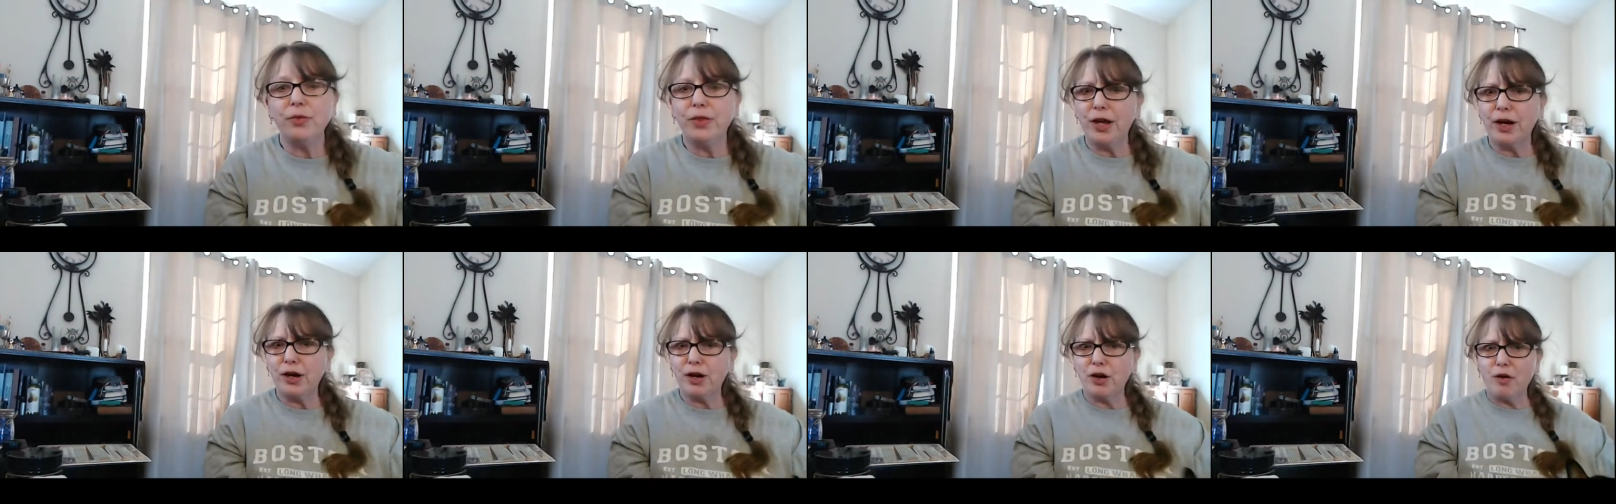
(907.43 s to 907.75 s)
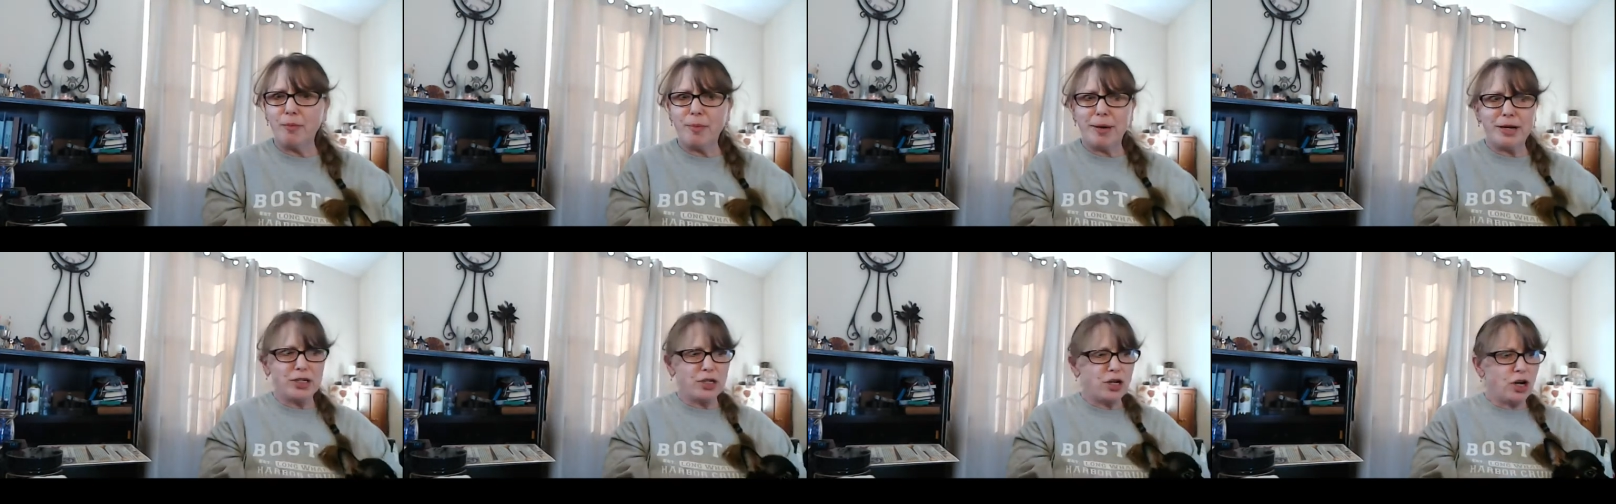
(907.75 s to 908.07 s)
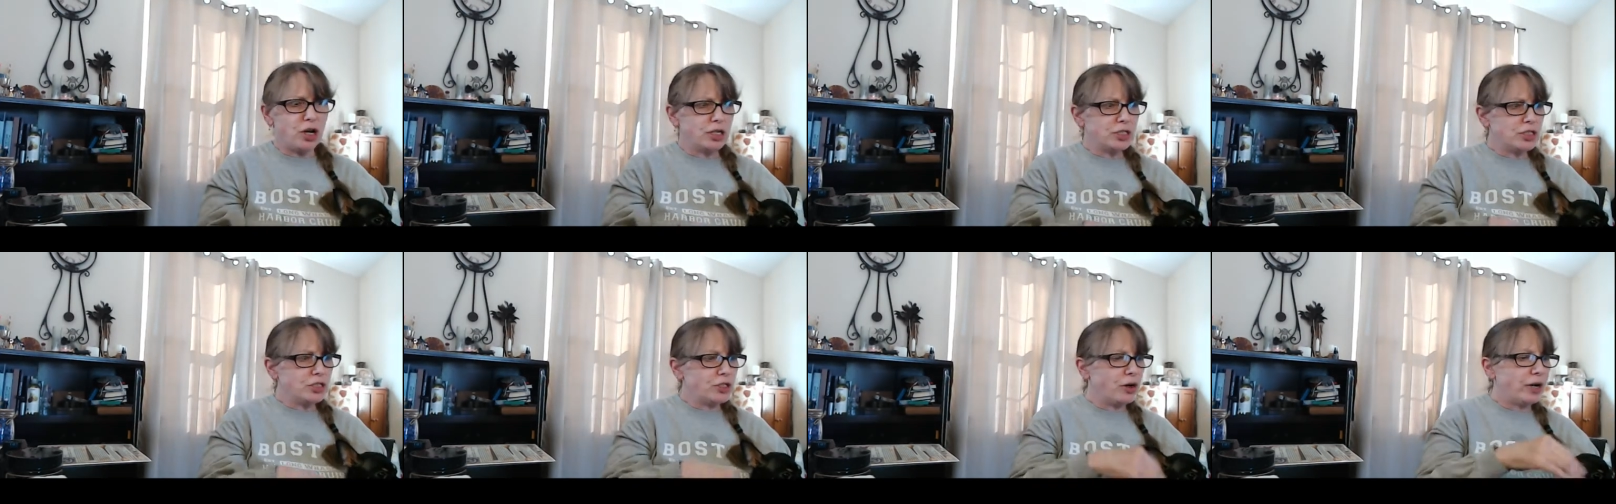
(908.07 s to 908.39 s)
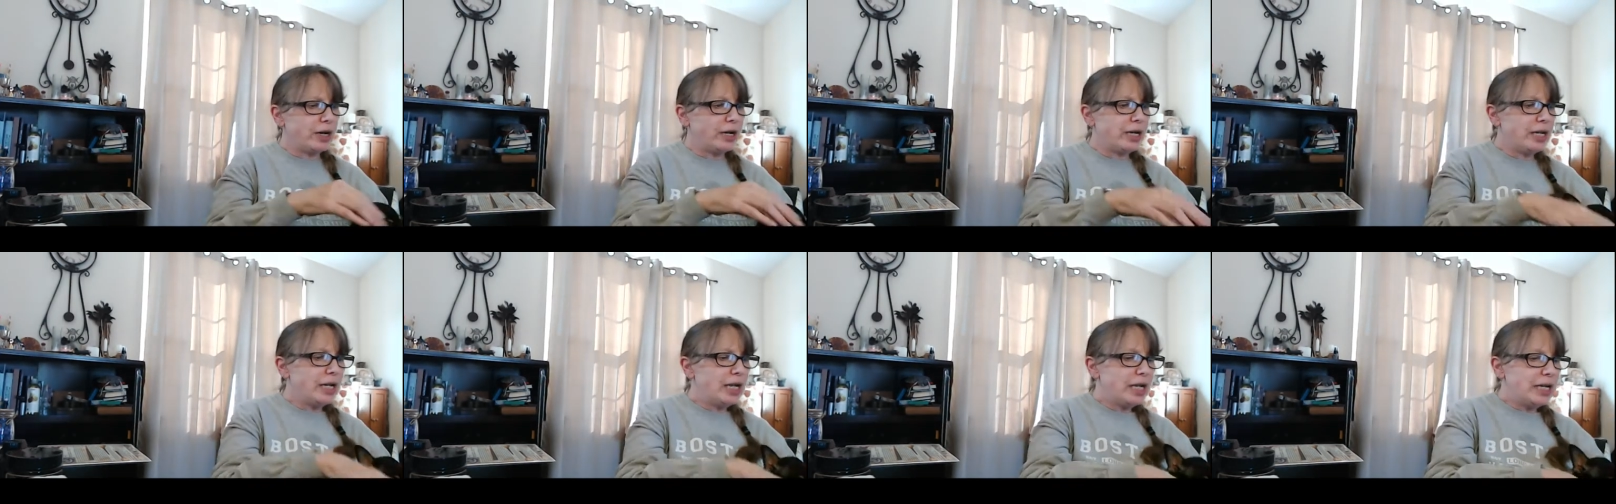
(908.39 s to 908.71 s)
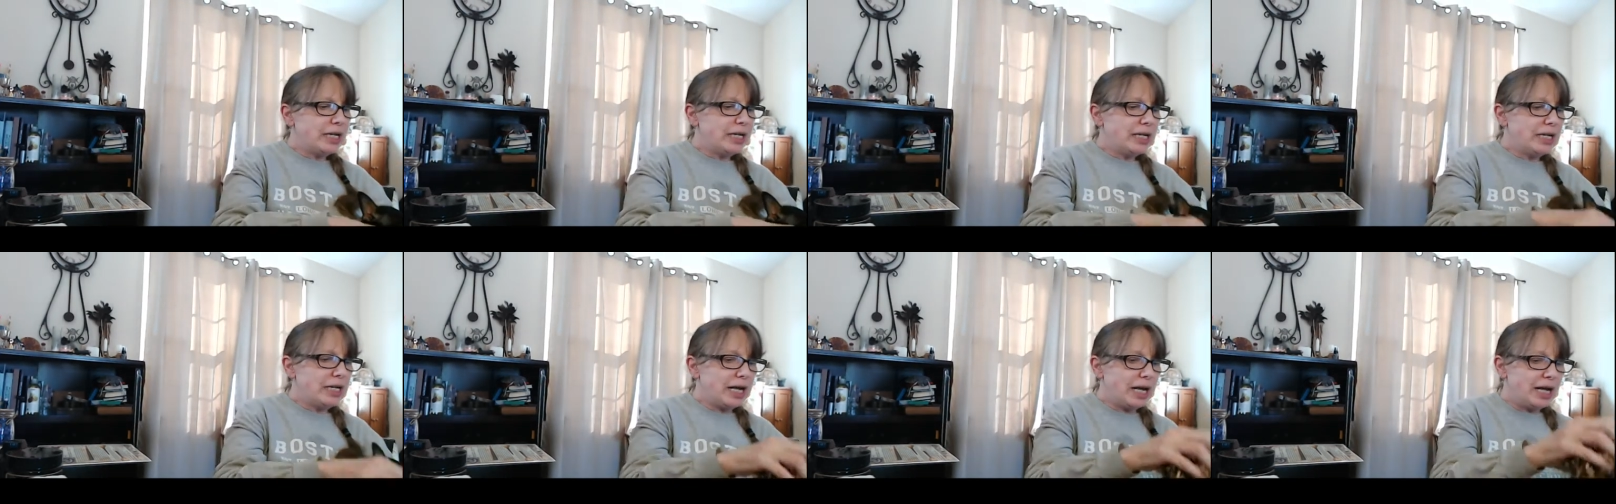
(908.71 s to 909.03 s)
there go.
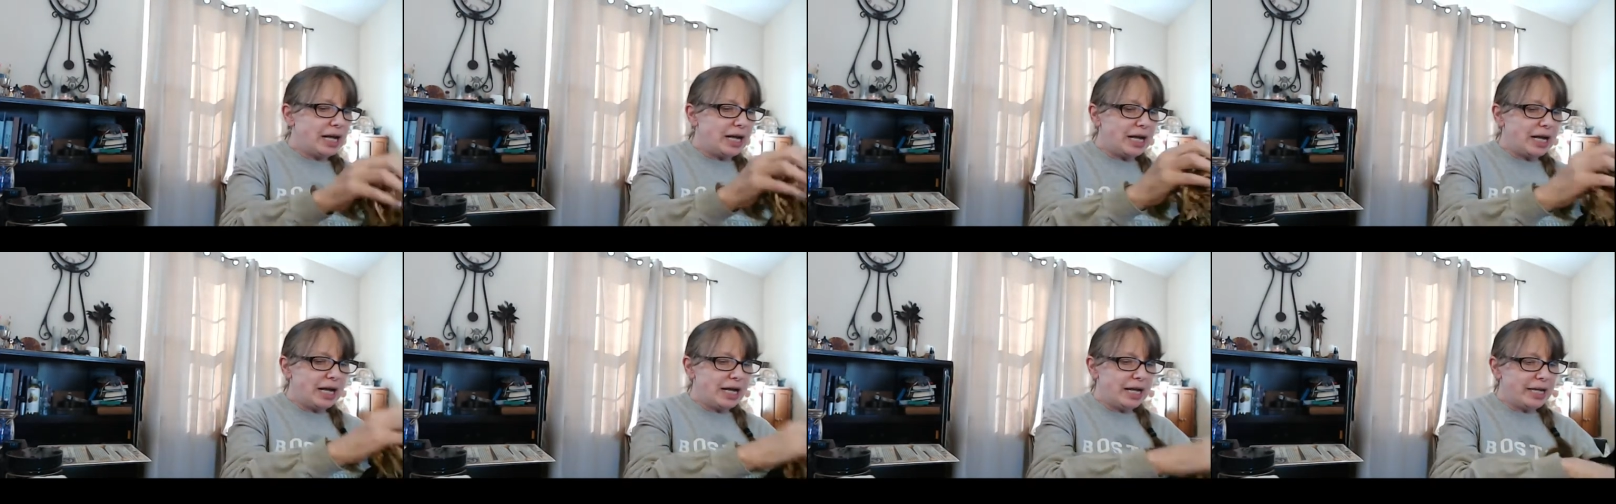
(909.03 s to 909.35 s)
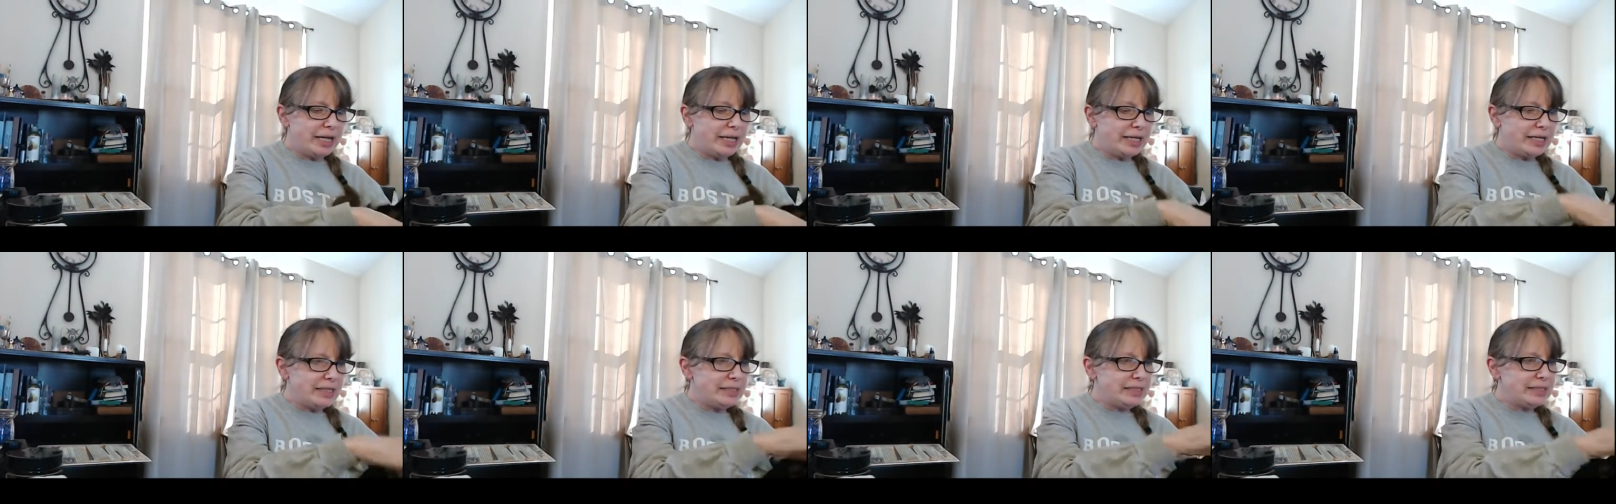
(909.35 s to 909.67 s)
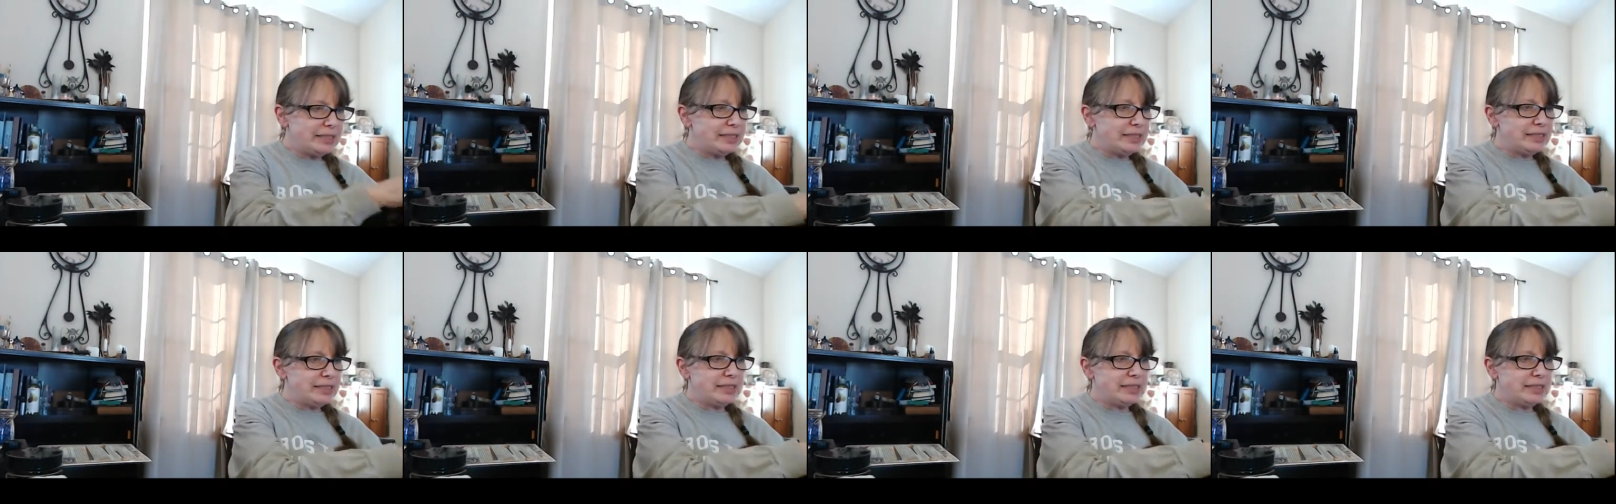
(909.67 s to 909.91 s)
Guys.